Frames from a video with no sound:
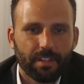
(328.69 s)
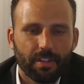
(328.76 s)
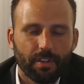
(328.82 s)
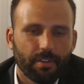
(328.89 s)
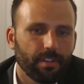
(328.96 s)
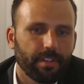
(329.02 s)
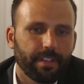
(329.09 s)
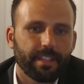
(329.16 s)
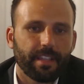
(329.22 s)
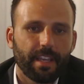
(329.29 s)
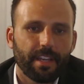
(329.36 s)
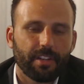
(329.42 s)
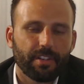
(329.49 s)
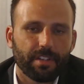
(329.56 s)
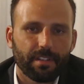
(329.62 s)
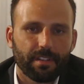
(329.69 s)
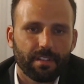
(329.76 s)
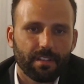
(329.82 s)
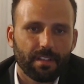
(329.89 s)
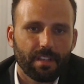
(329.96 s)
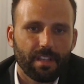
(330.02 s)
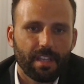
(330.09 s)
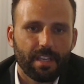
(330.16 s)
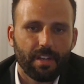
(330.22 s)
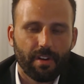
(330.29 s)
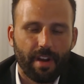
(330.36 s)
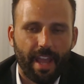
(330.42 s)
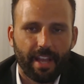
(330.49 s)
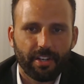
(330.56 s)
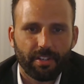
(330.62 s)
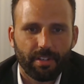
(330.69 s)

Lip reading: early stages internationally.